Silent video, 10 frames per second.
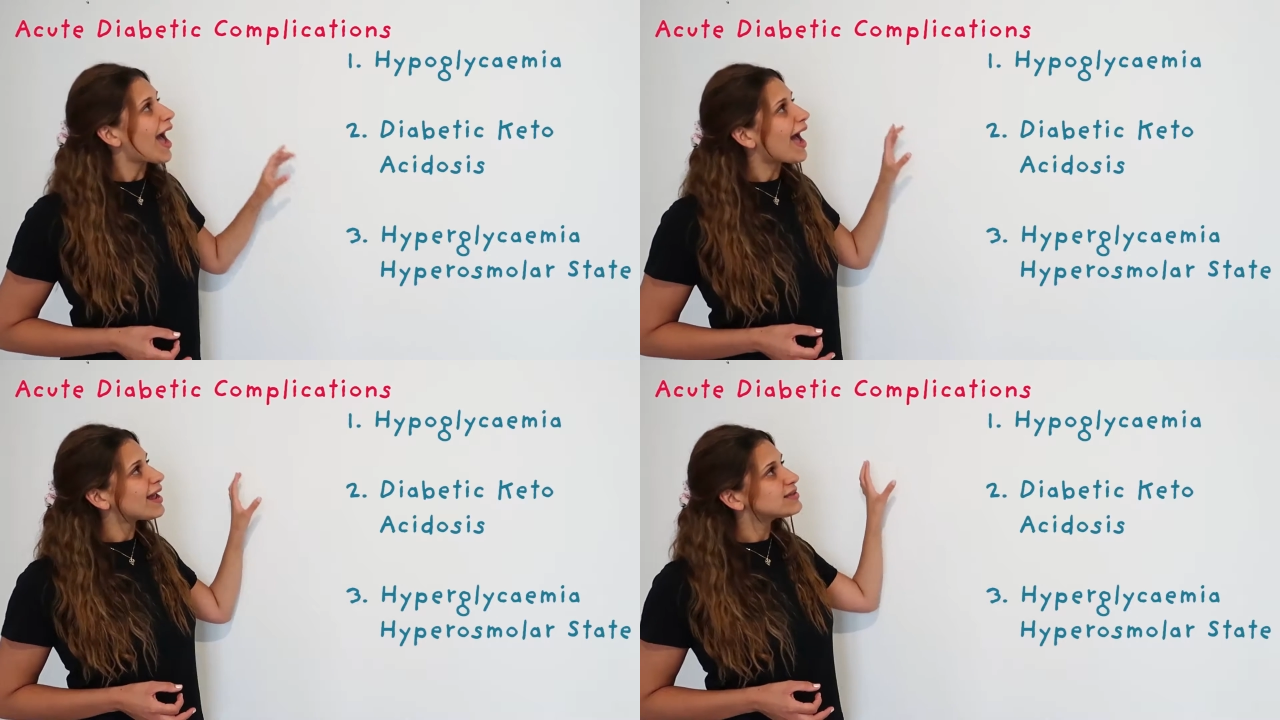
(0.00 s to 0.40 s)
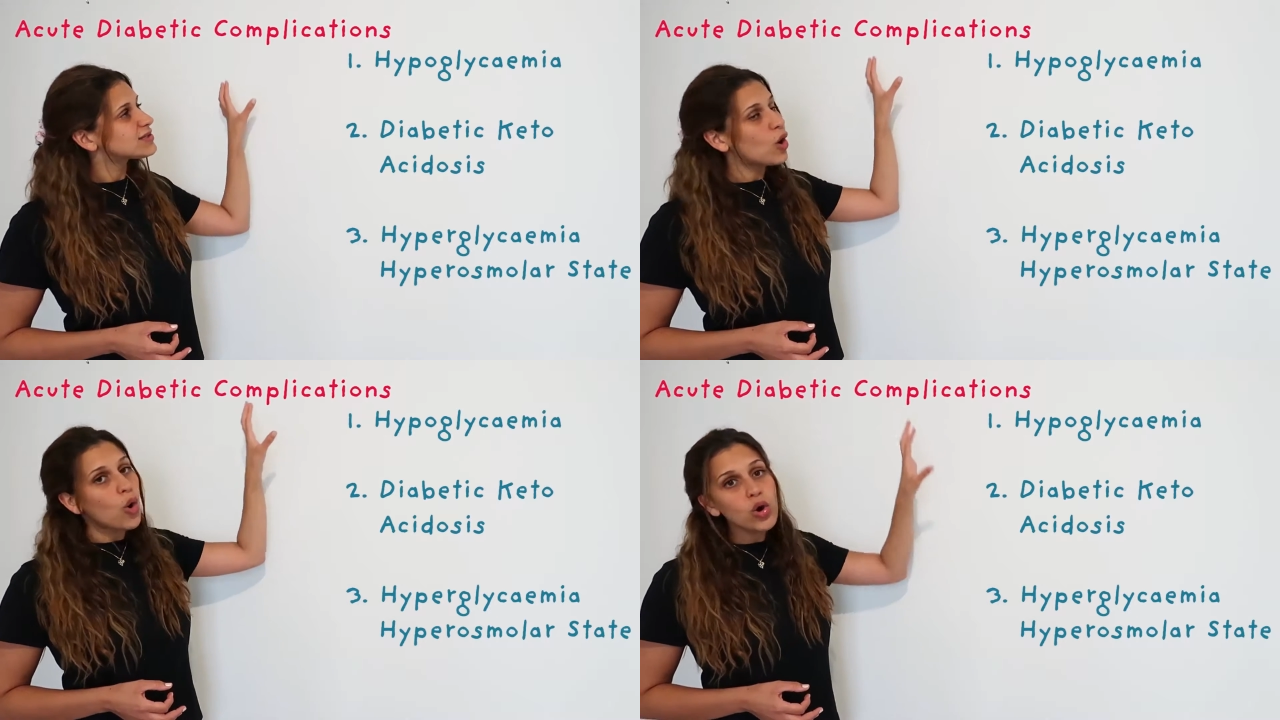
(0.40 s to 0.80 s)

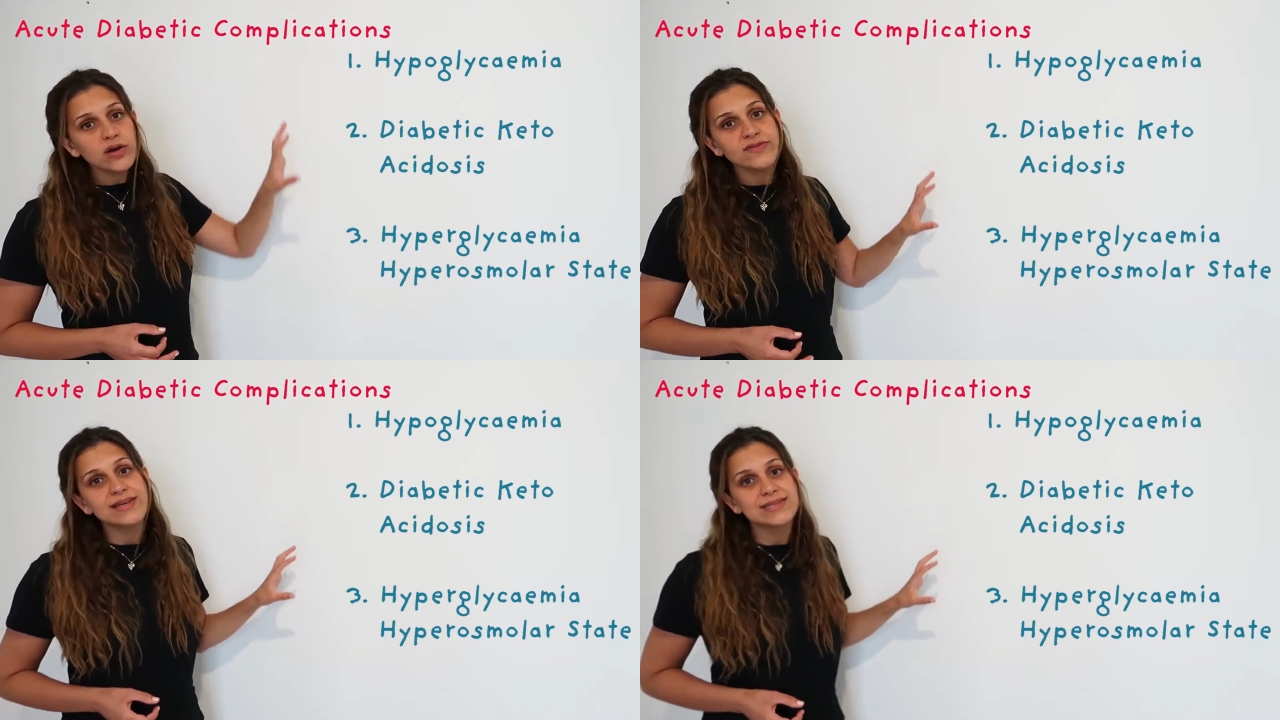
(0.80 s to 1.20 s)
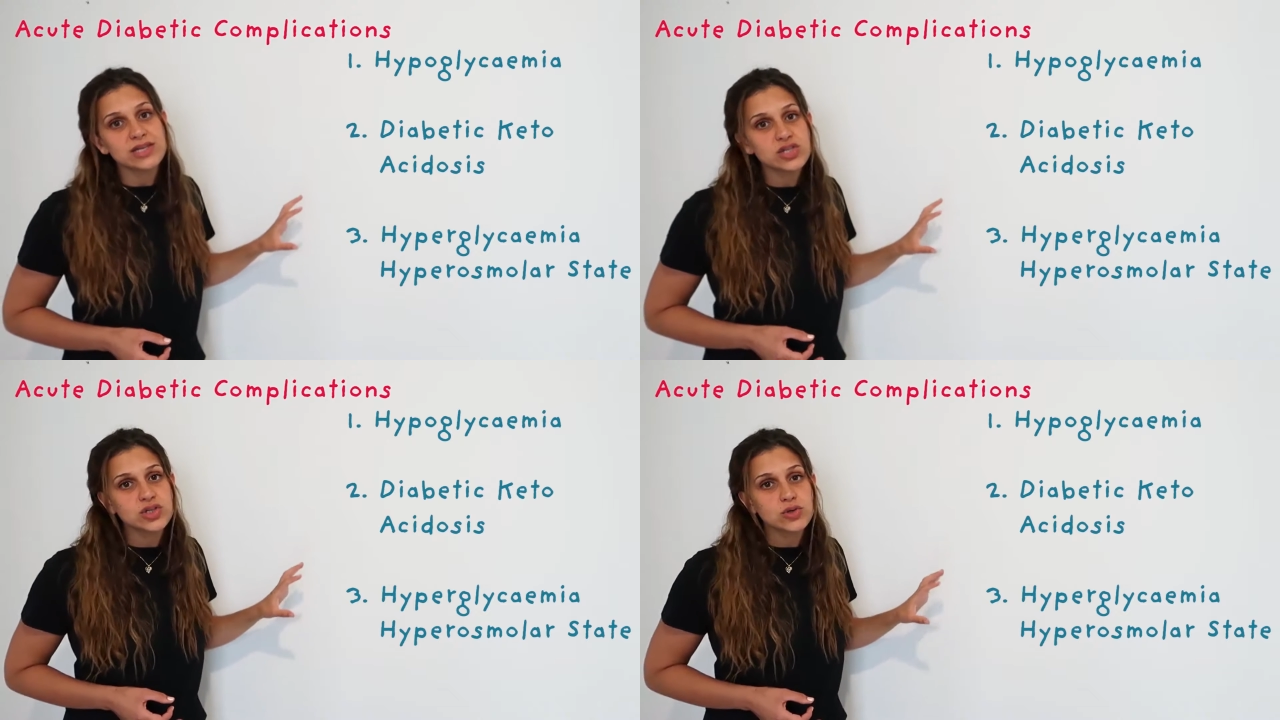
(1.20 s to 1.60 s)
And all of these
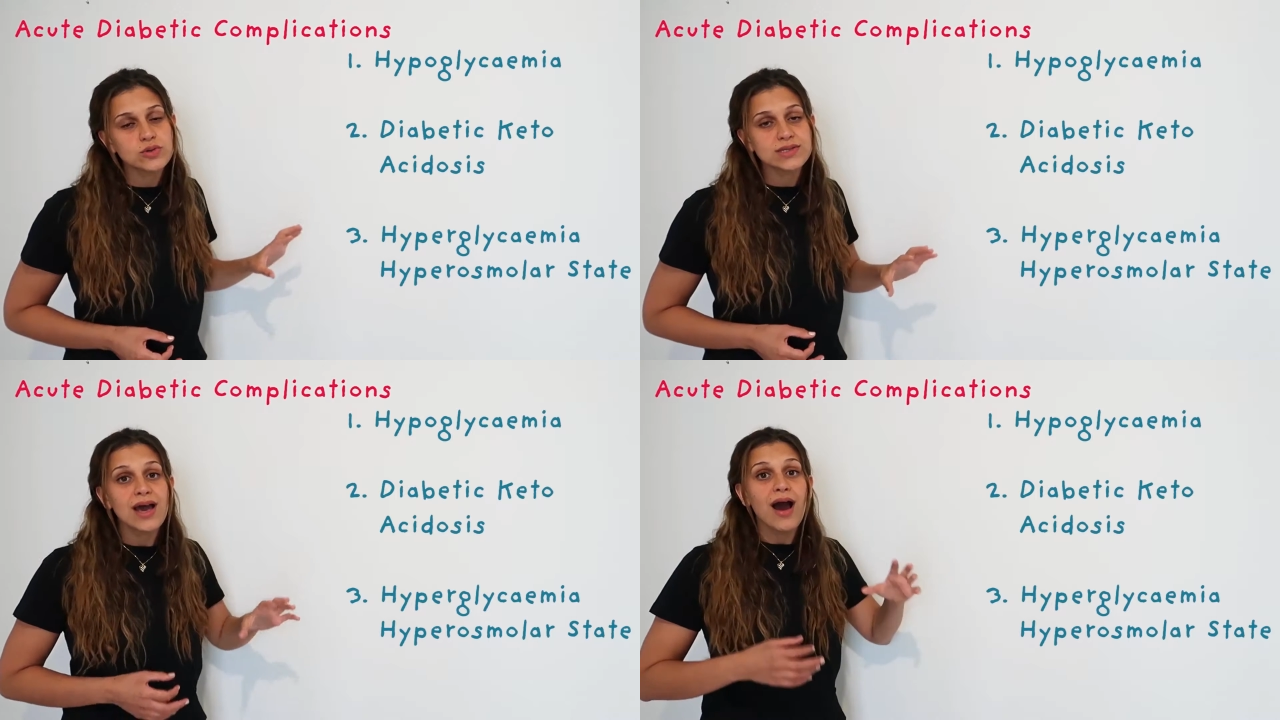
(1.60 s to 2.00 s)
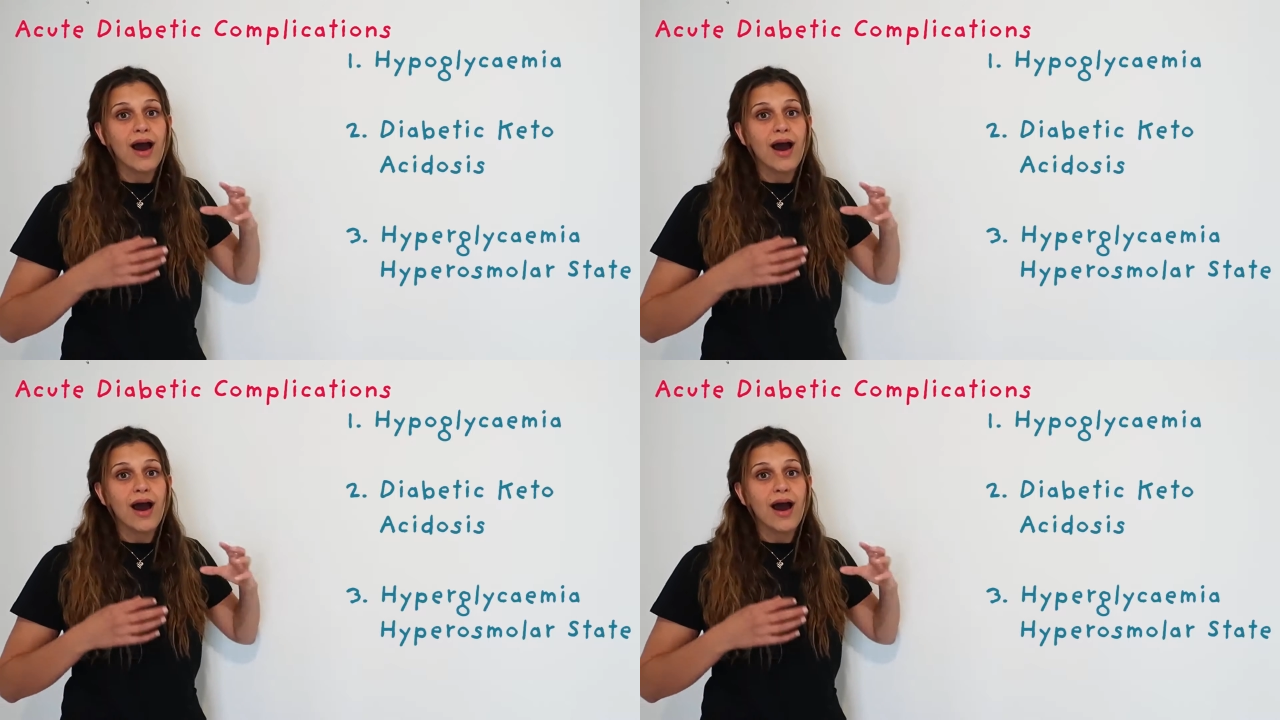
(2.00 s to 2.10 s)
issues